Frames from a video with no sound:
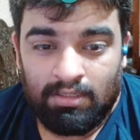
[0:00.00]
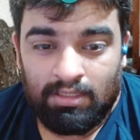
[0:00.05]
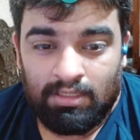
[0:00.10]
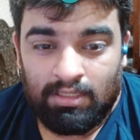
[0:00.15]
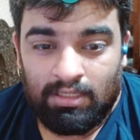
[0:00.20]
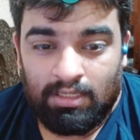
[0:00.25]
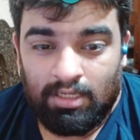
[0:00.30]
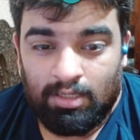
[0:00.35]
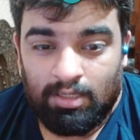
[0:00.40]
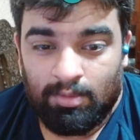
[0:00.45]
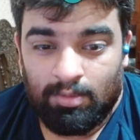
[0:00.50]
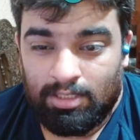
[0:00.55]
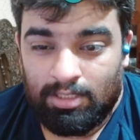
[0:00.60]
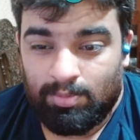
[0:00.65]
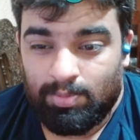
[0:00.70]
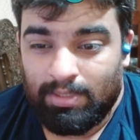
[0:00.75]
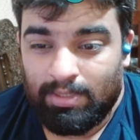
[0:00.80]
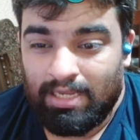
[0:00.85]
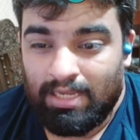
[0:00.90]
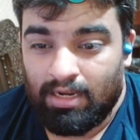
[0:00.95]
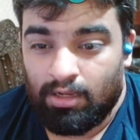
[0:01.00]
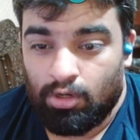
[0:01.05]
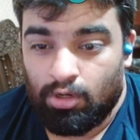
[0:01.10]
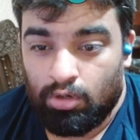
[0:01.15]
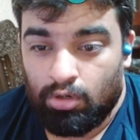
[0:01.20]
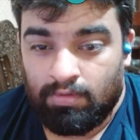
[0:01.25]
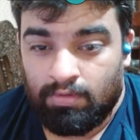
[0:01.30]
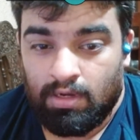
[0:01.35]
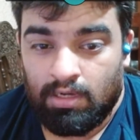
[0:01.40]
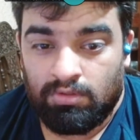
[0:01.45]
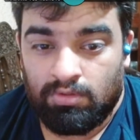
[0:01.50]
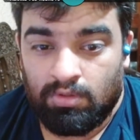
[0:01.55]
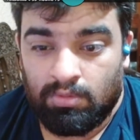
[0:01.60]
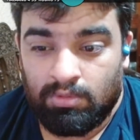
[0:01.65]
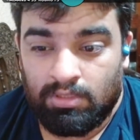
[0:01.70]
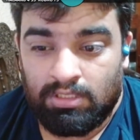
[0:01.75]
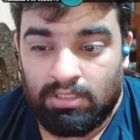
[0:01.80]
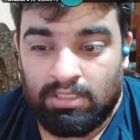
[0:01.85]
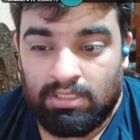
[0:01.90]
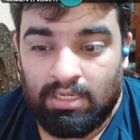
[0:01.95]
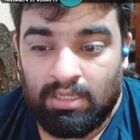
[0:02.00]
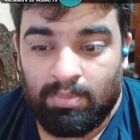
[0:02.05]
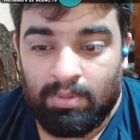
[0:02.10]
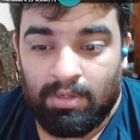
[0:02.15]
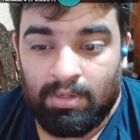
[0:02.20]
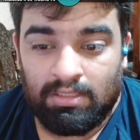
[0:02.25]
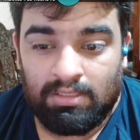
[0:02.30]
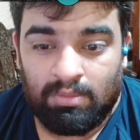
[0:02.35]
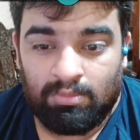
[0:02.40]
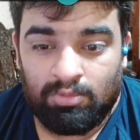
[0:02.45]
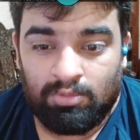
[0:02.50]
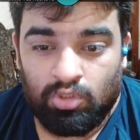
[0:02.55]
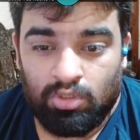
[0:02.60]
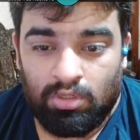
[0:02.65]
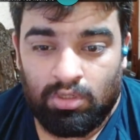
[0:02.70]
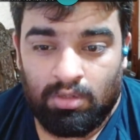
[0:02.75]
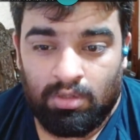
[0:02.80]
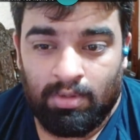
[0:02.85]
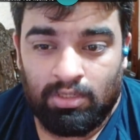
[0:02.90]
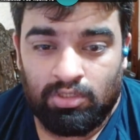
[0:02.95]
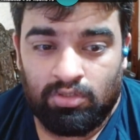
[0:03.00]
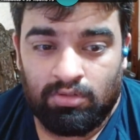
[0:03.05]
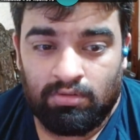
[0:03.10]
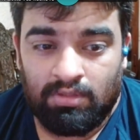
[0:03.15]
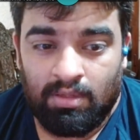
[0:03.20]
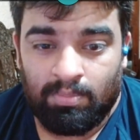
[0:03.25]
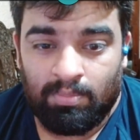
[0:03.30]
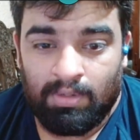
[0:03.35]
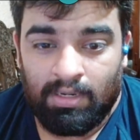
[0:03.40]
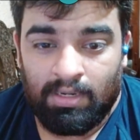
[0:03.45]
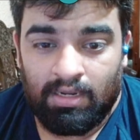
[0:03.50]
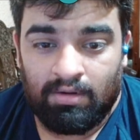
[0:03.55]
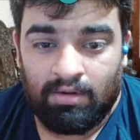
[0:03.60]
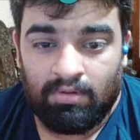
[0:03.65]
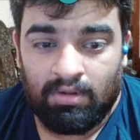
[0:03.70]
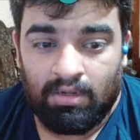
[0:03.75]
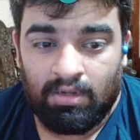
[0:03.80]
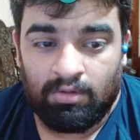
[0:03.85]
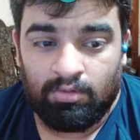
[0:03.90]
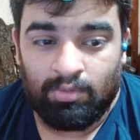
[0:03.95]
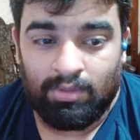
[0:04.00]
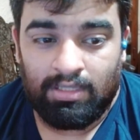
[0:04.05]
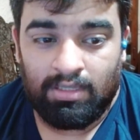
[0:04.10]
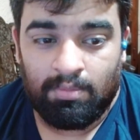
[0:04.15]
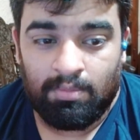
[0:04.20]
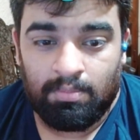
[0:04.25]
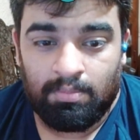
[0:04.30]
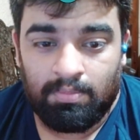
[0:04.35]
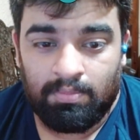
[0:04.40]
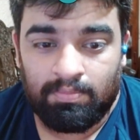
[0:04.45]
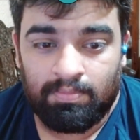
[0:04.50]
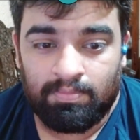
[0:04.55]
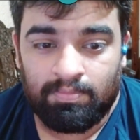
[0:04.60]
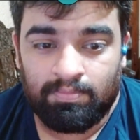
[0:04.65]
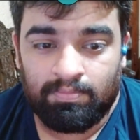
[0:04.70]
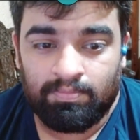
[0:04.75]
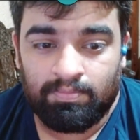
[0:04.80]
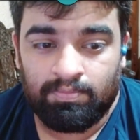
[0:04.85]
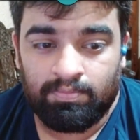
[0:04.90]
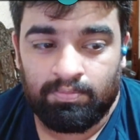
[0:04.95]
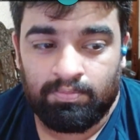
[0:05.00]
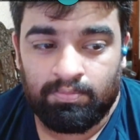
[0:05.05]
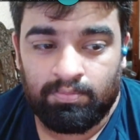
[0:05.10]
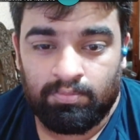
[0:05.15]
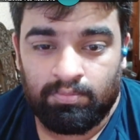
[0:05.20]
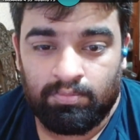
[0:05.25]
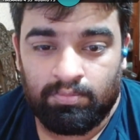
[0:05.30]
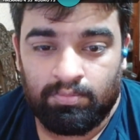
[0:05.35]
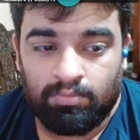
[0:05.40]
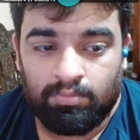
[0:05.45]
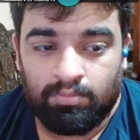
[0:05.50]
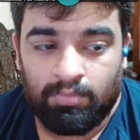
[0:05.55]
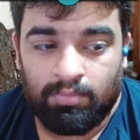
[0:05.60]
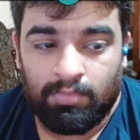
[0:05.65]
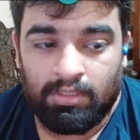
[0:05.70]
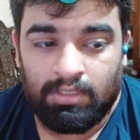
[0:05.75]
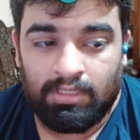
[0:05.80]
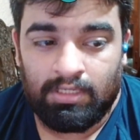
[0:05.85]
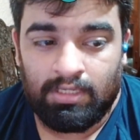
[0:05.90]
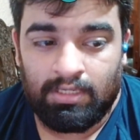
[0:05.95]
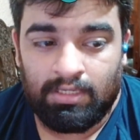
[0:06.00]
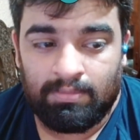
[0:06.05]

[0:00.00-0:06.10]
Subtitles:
He must be getting a lot of hugs from the City players. I'm sure a bunch of them played with him. But yeah.